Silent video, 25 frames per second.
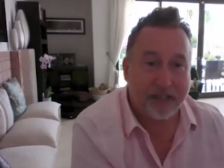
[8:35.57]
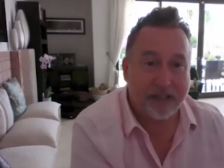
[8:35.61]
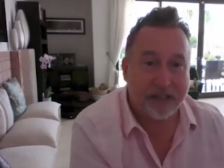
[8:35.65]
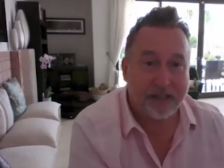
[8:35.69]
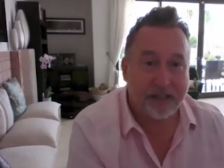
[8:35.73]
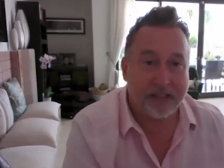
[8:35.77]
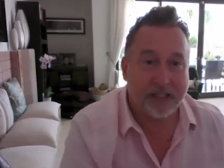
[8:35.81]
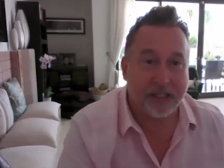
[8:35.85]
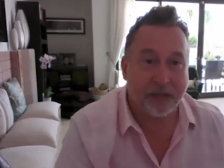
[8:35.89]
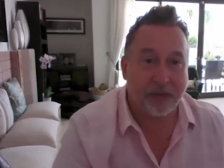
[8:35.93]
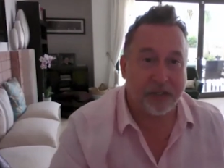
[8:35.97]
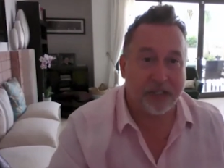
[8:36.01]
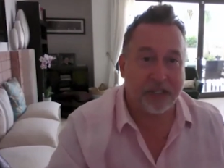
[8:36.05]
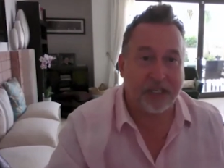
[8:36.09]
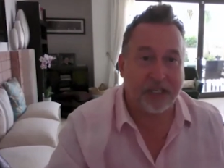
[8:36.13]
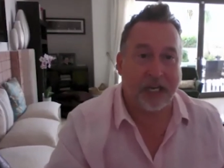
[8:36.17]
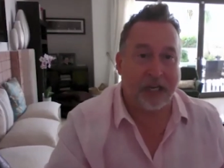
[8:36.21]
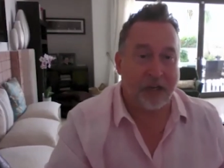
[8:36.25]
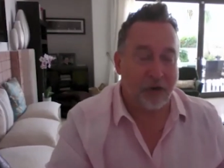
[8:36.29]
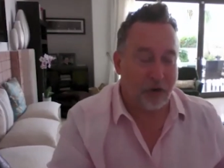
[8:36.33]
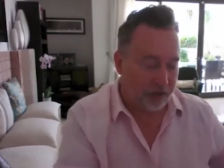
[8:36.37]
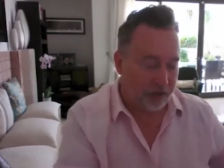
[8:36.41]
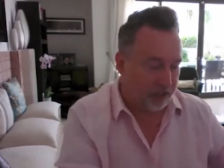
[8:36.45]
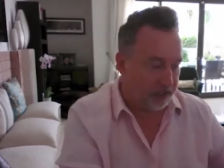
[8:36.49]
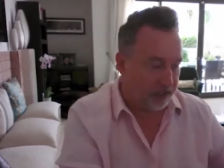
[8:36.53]
So it's kind of
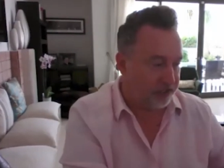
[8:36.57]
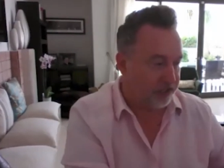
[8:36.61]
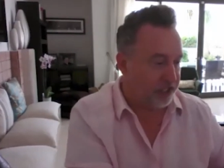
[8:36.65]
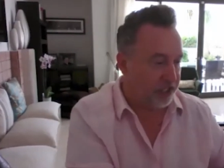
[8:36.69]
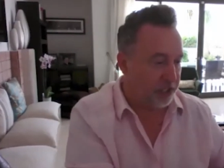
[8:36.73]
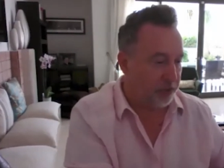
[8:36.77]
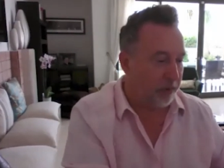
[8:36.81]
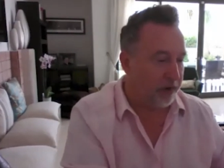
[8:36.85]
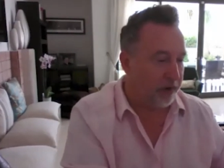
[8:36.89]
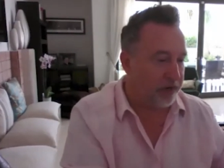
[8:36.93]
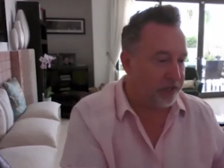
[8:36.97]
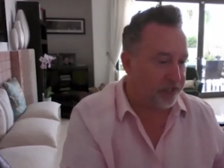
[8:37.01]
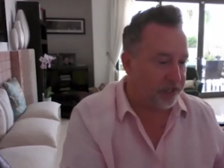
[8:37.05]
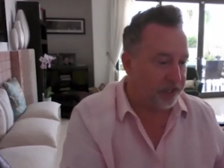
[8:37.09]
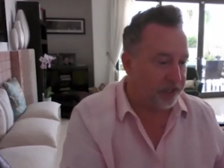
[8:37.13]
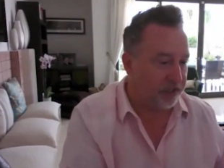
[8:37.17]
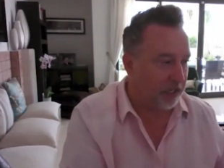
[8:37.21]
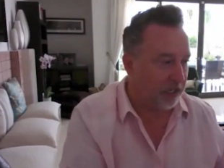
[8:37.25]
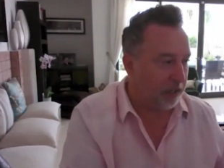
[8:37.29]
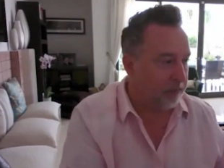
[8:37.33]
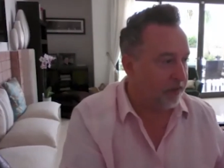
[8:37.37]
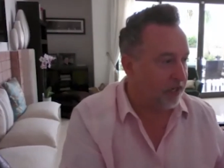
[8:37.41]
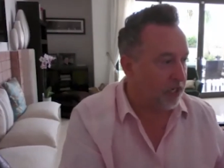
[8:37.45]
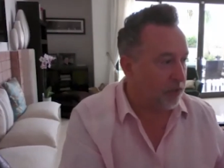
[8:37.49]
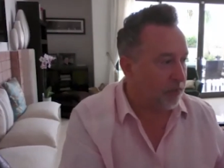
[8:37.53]
looking at a situation:
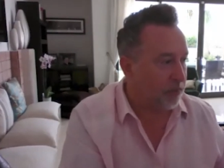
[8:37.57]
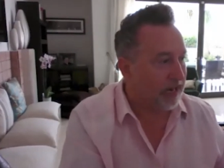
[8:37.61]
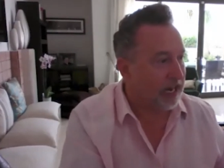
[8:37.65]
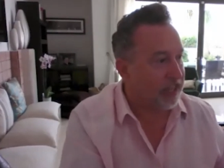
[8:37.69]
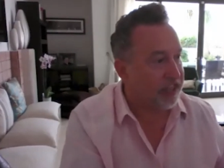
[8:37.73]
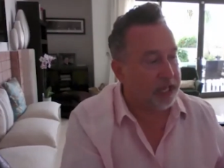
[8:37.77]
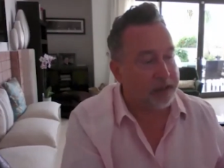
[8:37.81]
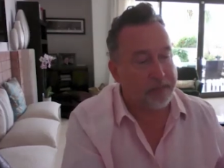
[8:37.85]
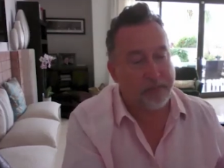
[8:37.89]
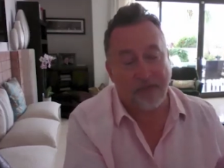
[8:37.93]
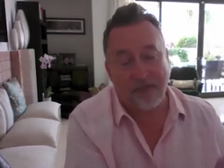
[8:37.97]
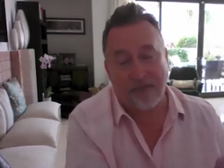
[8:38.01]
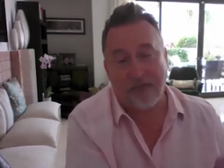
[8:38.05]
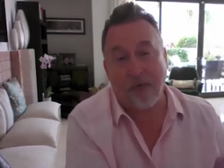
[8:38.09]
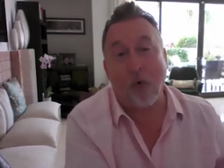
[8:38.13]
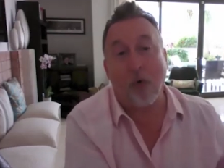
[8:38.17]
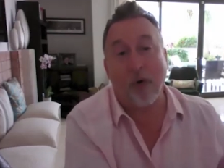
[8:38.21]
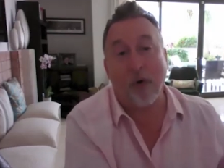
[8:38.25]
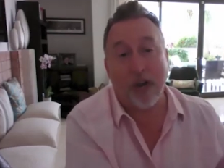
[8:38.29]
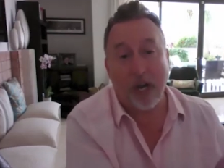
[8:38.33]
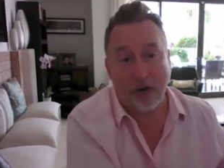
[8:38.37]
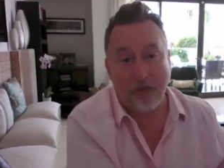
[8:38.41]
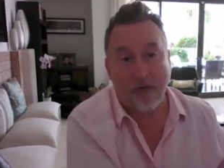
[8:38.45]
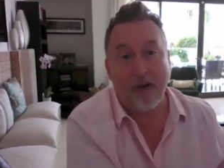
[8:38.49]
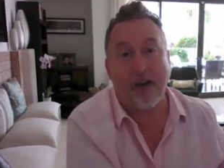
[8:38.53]
can we do anything before
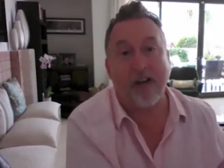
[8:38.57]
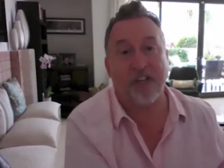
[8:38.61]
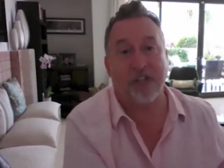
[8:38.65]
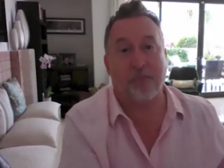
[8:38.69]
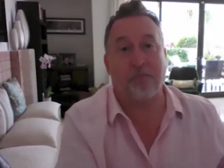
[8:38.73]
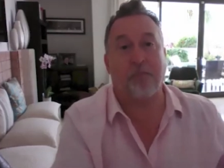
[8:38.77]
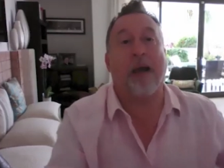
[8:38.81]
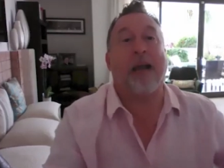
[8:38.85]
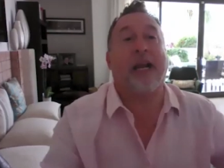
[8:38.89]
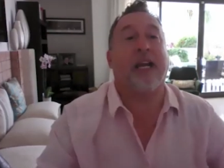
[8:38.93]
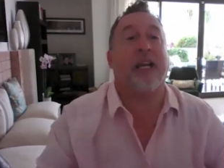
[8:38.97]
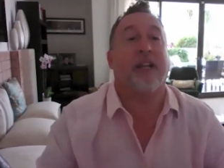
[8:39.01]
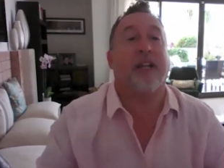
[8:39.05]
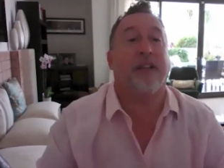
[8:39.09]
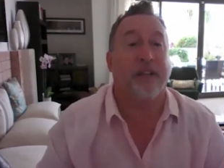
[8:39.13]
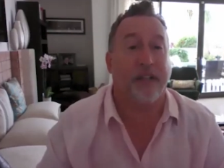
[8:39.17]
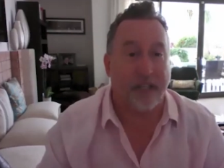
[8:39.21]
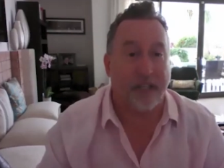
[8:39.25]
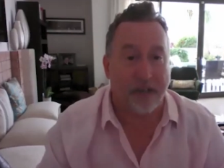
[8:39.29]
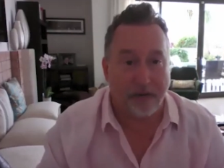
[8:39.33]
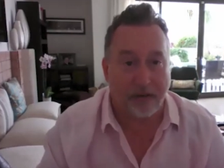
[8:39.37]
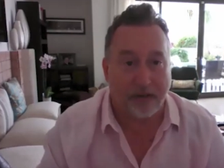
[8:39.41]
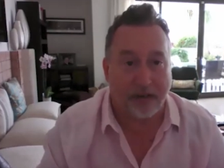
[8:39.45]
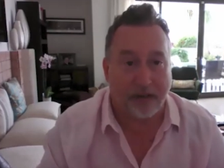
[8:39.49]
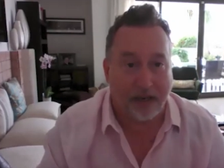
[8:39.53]
he arrives back in
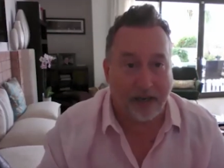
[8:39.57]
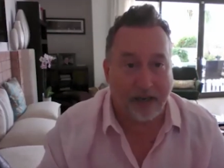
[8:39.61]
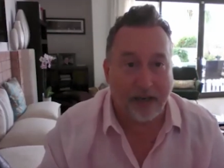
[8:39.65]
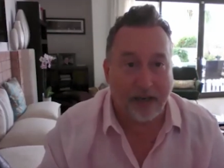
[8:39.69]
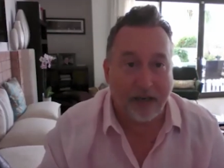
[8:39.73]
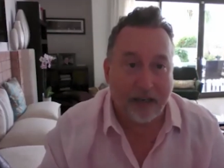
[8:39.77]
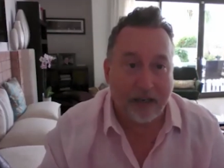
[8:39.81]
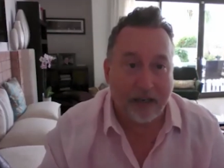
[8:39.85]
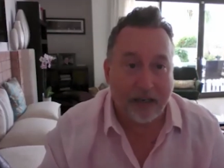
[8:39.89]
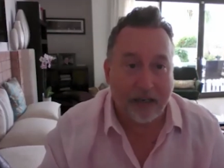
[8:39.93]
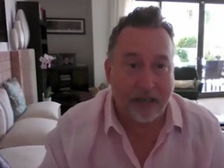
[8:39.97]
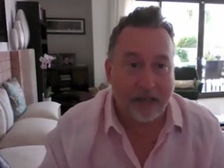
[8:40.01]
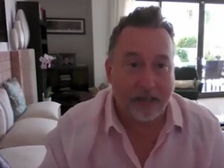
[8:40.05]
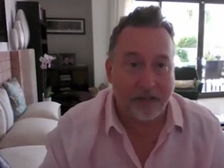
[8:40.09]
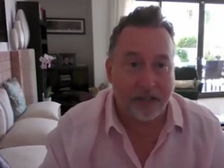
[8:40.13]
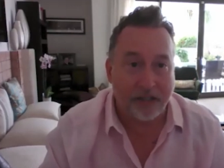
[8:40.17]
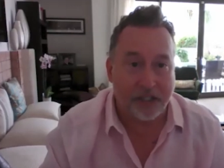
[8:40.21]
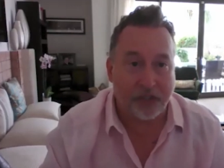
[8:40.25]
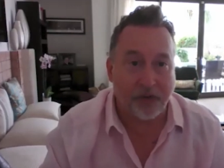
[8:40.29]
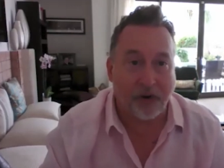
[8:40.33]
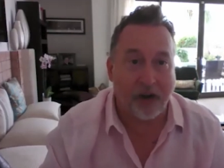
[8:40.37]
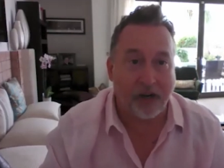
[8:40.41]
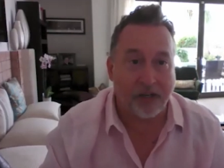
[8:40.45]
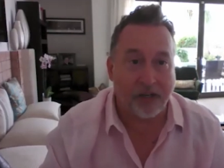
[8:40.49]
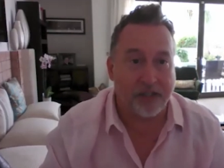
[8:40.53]
the UK to
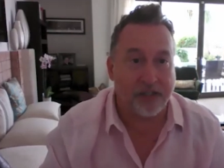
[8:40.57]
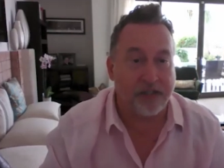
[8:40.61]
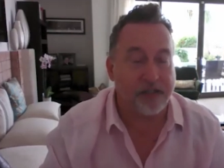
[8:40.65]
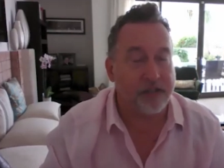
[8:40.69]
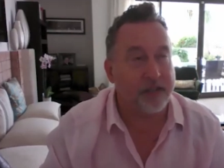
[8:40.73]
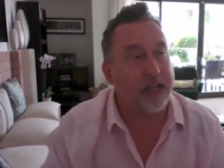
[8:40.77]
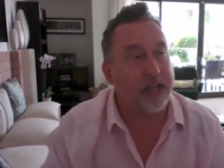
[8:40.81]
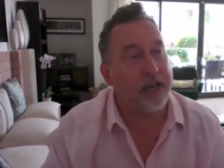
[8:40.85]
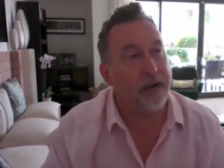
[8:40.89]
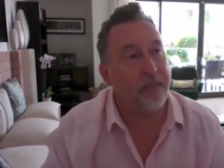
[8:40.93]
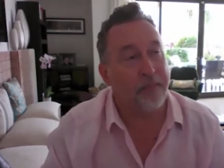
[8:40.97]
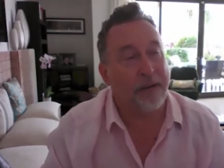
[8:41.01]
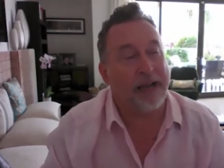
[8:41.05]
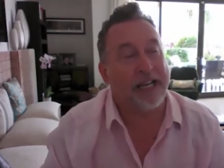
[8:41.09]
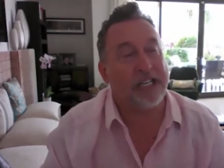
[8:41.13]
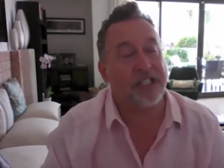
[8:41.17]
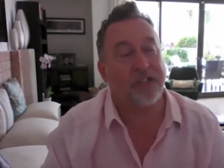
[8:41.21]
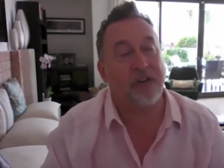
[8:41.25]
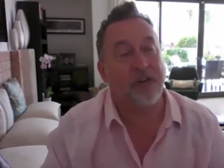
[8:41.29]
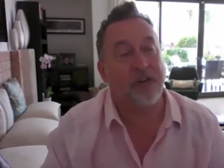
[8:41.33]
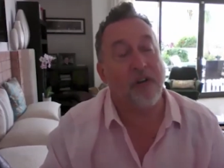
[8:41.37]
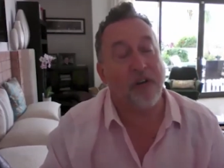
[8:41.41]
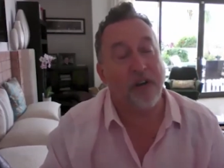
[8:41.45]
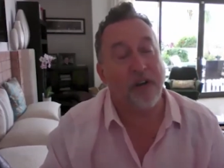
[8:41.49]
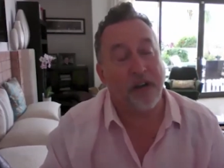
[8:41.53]
try to then pass
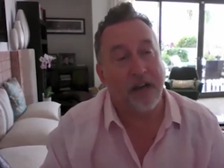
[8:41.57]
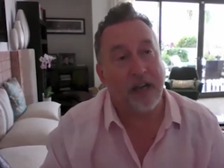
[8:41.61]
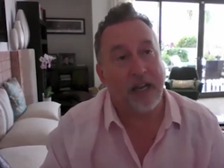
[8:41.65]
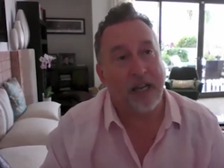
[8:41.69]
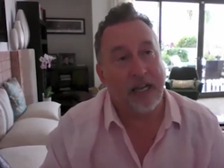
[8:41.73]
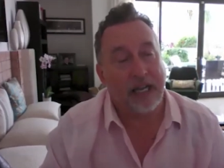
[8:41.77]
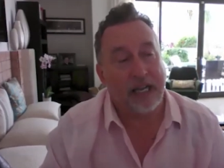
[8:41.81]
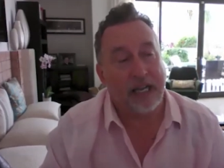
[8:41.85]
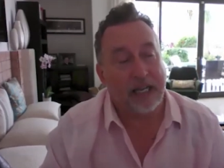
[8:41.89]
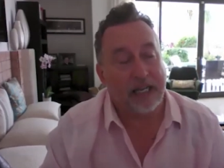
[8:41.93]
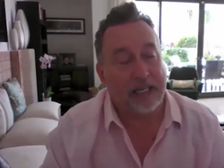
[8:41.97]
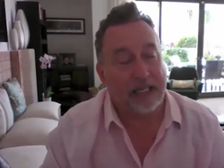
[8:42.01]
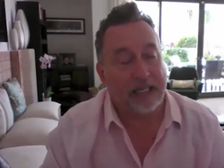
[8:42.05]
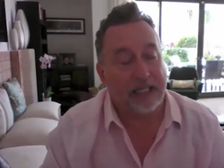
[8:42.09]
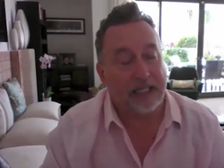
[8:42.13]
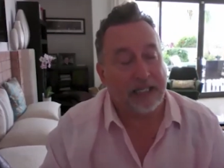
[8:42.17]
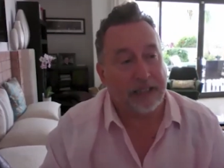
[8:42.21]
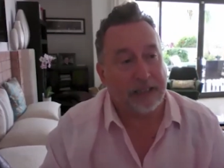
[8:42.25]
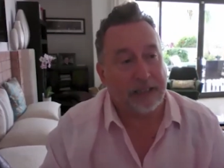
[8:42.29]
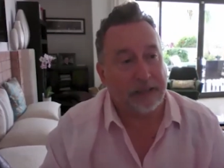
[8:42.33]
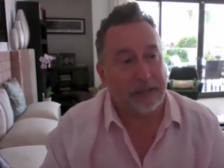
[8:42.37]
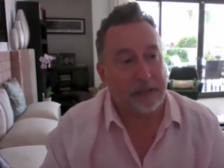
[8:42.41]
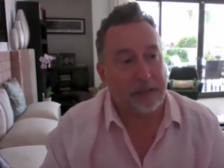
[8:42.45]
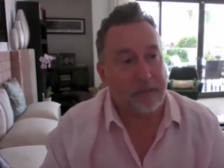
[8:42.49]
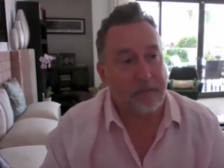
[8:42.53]
on
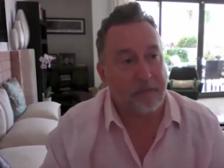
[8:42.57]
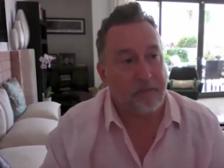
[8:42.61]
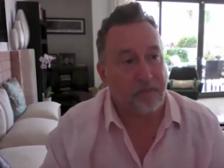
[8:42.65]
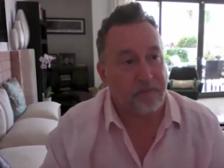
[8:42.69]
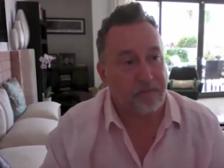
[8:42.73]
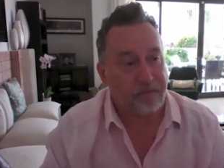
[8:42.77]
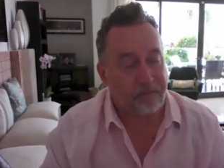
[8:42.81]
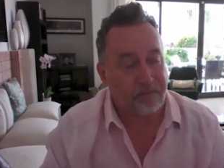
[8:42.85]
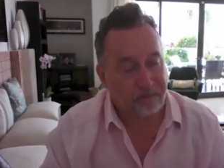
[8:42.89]
um,